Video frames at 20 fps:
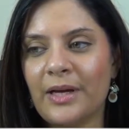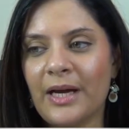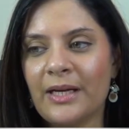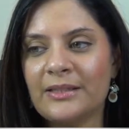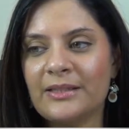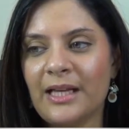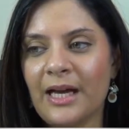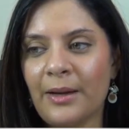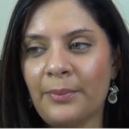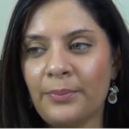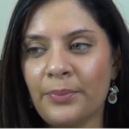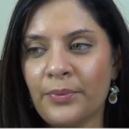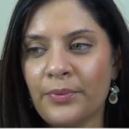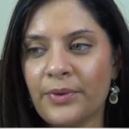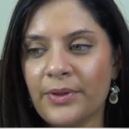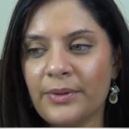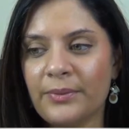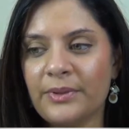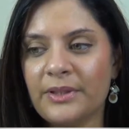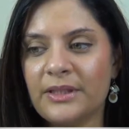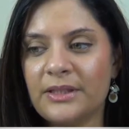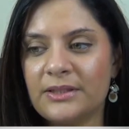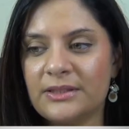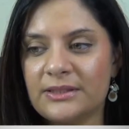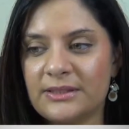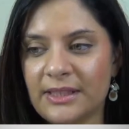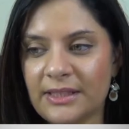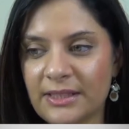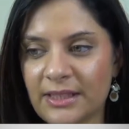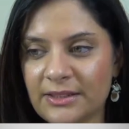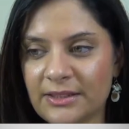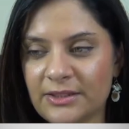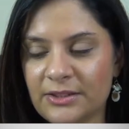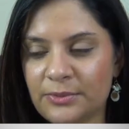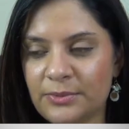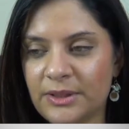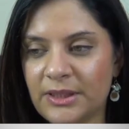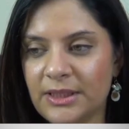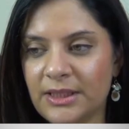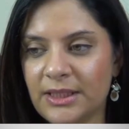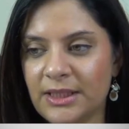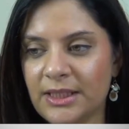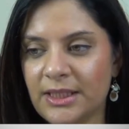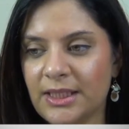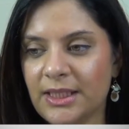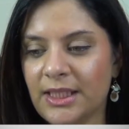At that point, when he said that to me,